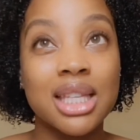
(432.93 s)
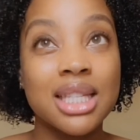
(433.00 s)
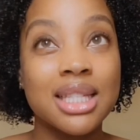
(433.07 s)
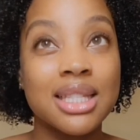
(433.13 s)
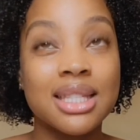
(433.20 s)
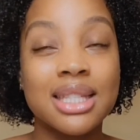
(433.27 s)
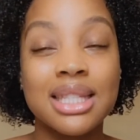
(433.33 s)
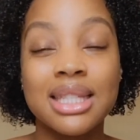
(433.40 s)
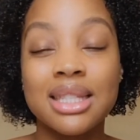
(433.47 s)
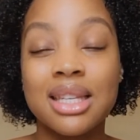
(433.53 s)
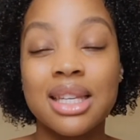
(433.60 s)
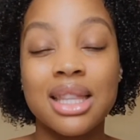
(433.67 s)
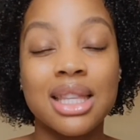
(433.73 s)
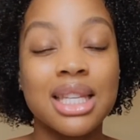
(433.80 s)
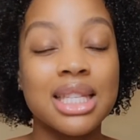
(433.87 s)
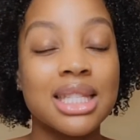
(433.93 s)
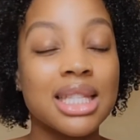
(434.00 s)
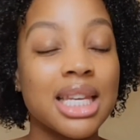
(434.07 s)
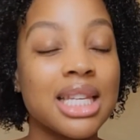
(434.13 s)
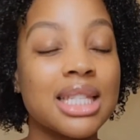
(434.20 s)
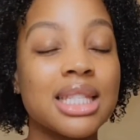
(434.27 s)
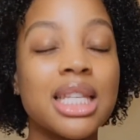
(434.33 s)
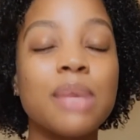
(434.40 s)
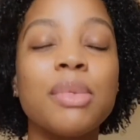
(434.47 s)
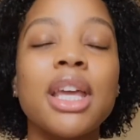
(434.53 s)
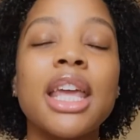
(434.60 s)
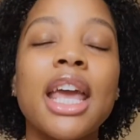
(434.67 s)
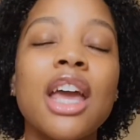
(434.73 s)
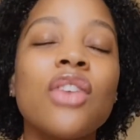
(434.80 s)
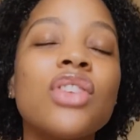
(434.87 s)
this this it seemed
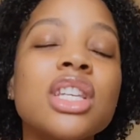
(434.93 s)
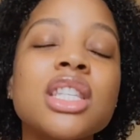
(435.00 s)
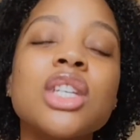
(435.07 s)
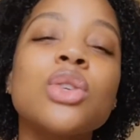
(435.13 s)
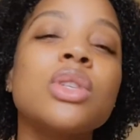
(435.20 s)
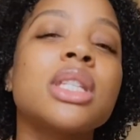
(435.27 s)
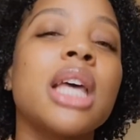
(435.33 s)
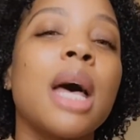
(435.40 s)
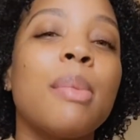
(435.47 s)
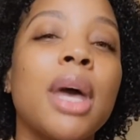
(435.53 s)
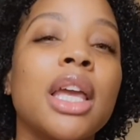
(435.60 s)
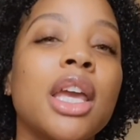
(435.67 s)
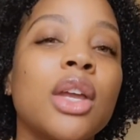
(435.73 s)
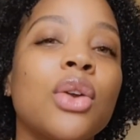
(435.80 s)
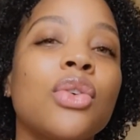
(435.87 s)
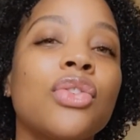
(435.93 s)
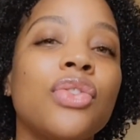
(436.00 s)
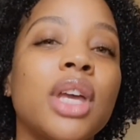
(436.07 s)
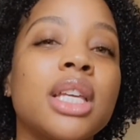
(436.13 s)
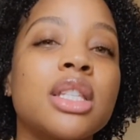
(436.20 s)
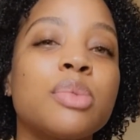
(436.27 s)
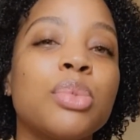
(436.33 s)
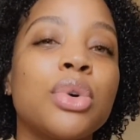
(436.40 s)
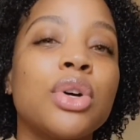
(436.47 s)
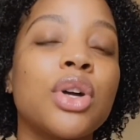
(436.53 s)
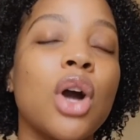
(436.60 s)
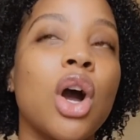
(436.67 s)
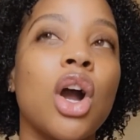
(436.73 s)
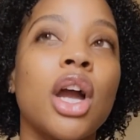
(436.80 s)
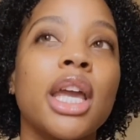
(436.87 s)
like every single time I get on
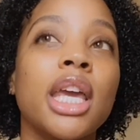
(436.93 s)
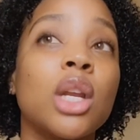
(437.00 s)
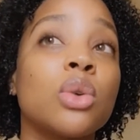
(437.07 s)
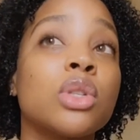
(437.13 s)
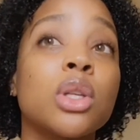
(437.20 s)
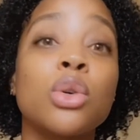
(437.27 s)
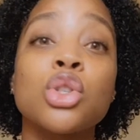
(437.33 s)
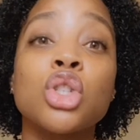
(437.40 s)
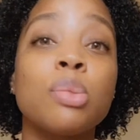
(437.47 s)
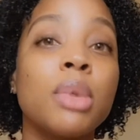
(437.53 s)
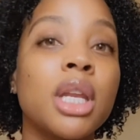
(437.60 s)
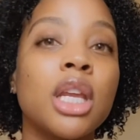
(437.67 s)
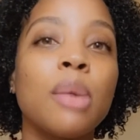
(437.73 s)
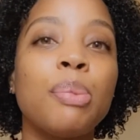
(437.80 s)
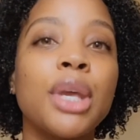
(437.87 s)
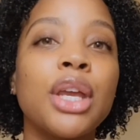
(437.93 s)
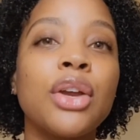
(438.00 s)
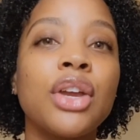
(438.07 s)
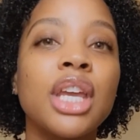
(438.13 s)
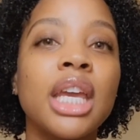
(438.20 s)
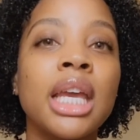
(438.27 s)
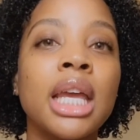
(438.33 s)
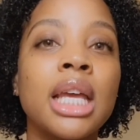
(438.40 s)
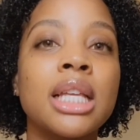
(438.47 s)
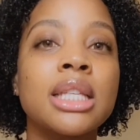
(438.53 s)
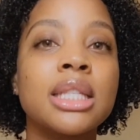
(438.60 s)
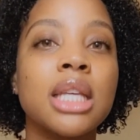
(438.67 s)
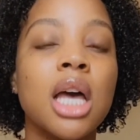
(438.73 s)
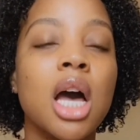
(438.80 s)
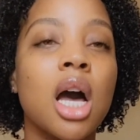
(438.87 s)
Facebook or I get on social media, period,
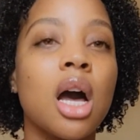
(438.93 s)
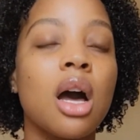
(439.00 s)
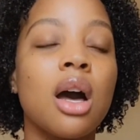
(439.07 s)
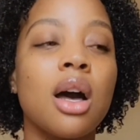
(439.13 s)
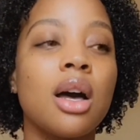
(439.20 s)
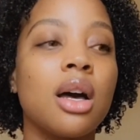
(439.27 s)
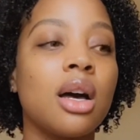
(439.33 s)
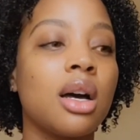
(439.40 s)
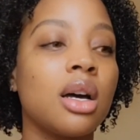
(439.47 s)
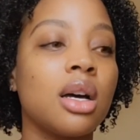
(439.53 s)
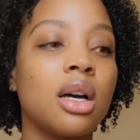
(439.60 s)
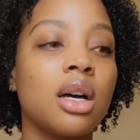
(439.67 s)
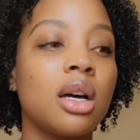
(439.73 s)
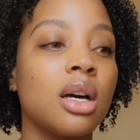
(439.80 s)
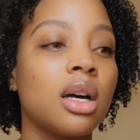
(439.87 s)
is uh,